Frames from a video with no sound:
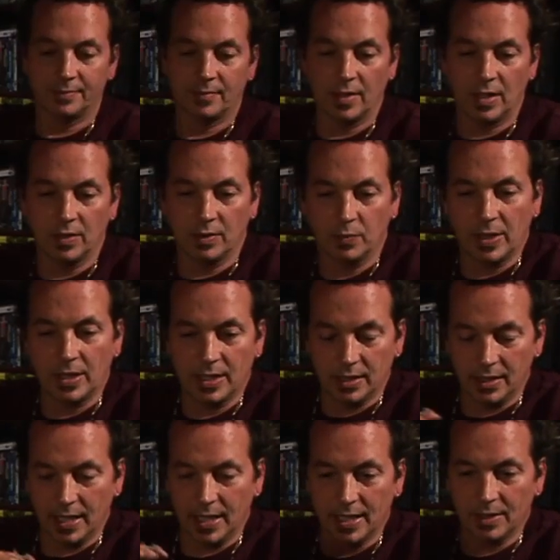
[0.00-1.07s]
The way that he
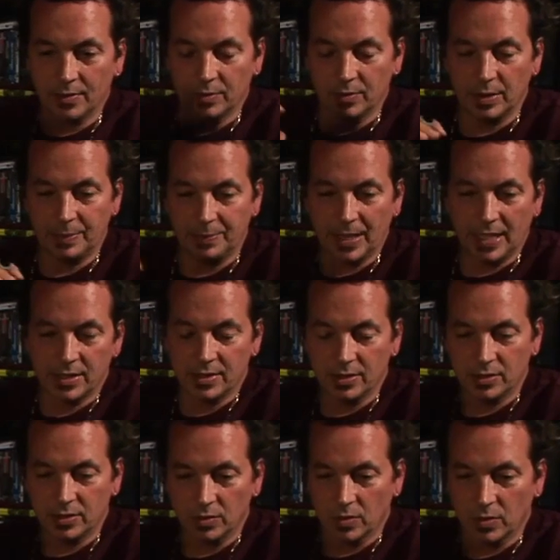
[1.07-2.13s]
laid out and he paced
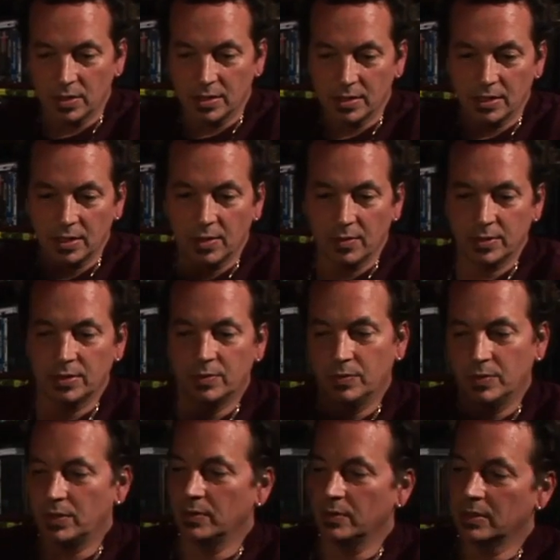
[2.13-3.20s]
his stories, and he always
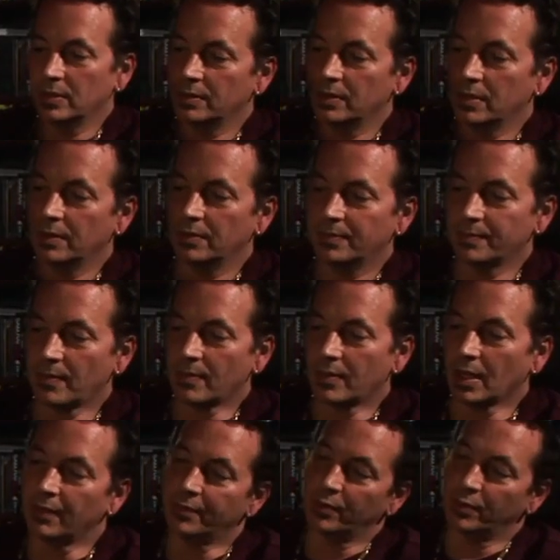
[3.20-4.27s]
would do a
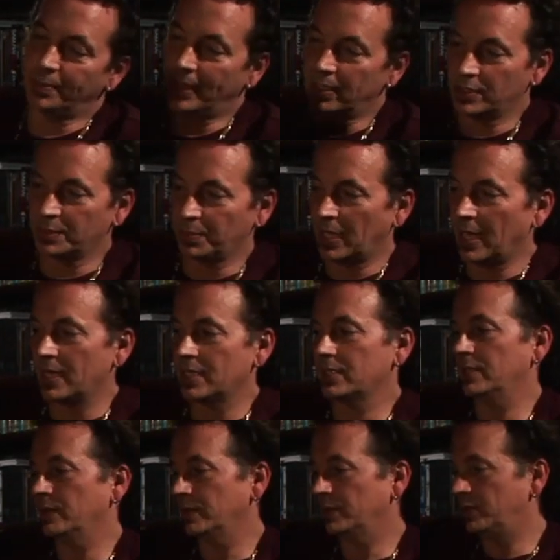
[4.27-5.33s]
full-page splash
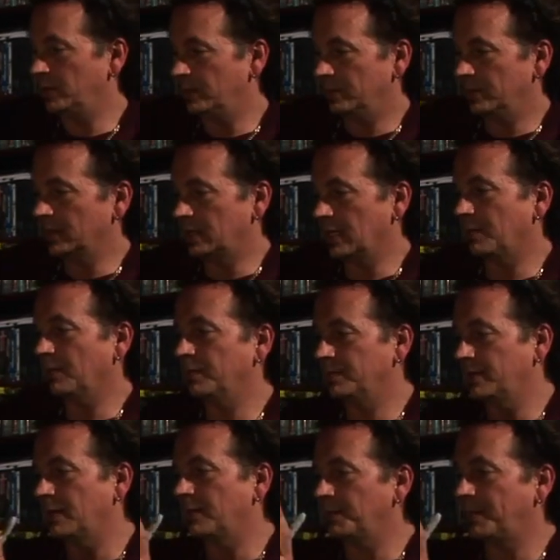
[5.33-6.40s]
to do a
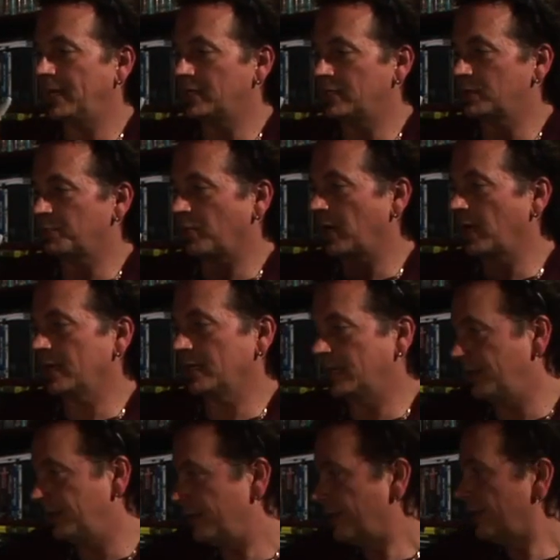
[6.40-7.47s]
double-page spread, and
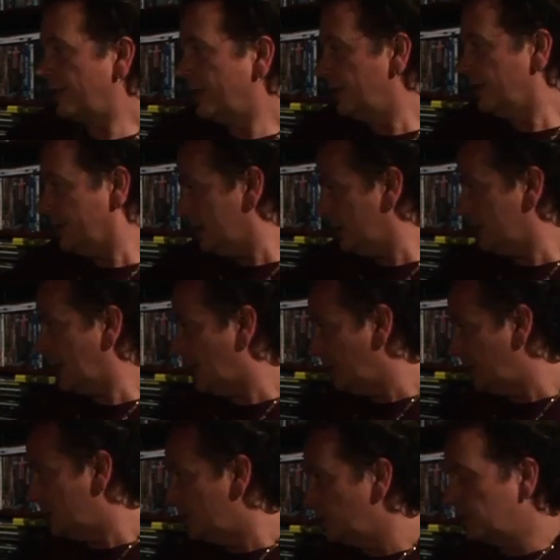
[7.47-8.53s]
then how
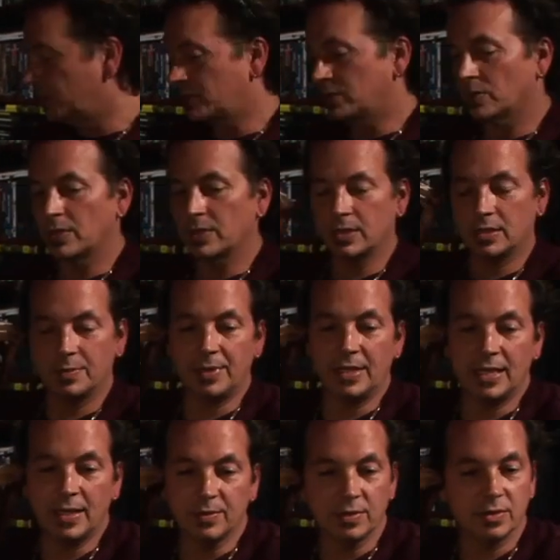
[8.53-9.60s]
he told the stories. And to me,
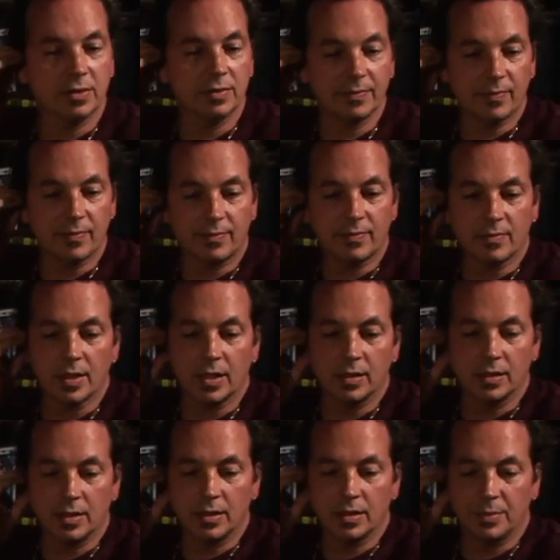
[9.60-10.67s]
that was
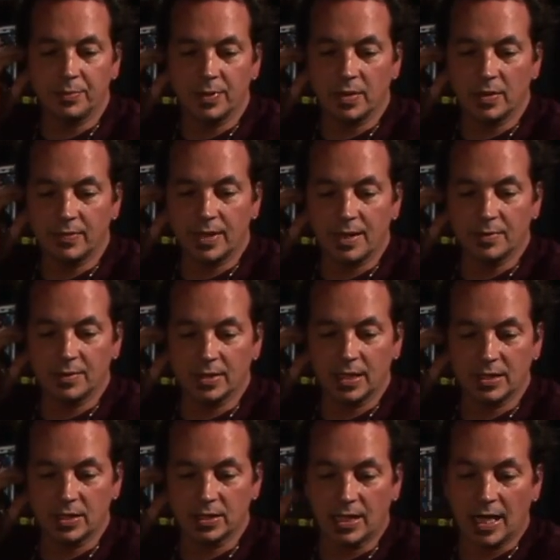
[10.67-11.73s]
the beauty of that, was
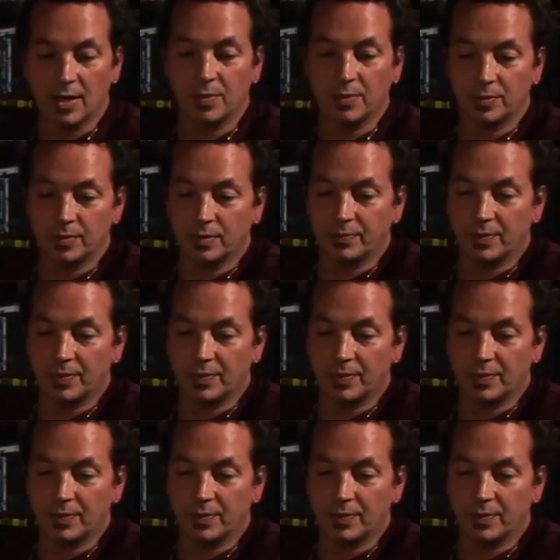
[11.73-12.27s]
like just how the